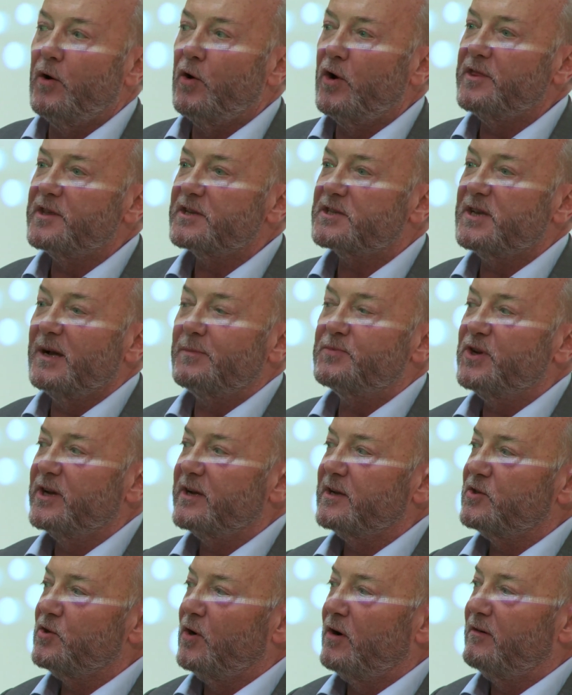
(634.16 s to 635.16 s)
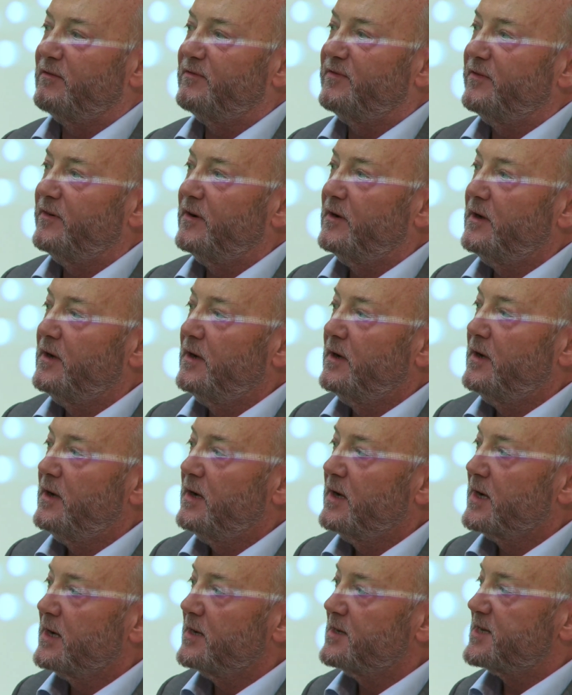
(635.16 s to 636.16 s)
now on the subject of
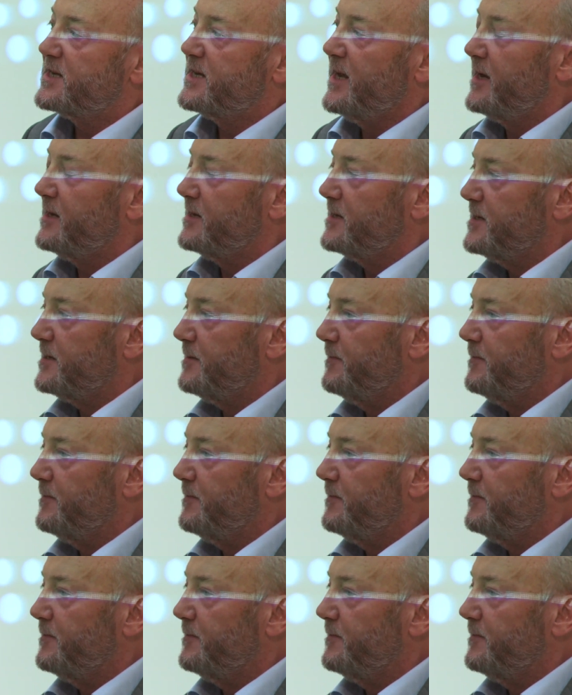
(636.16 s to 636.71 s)
consent.